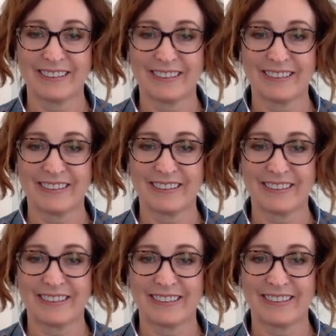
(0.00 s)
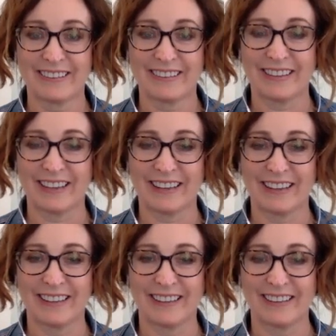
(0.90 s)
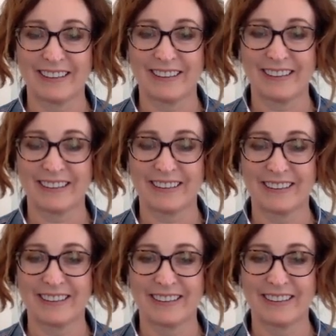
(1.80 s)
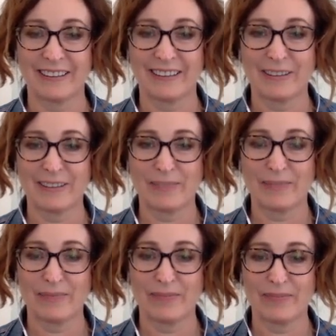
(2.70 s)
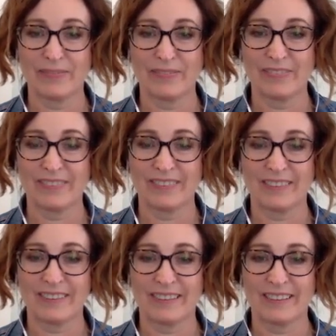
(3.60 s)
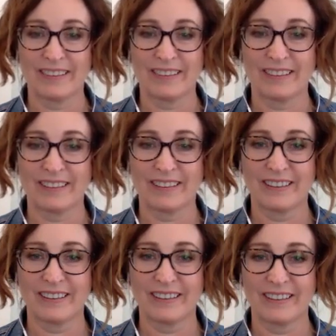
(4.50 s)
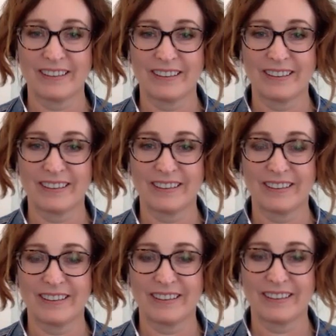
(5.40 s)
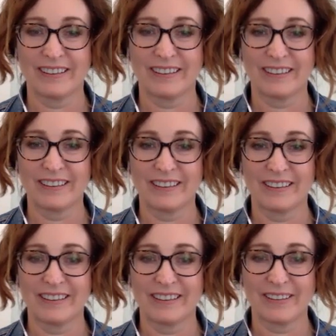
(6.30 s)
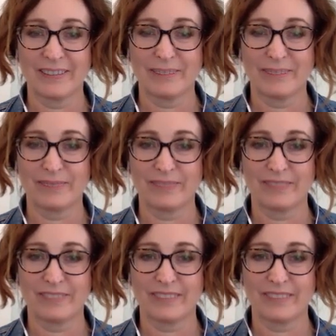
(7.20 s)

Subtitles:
(not speaking)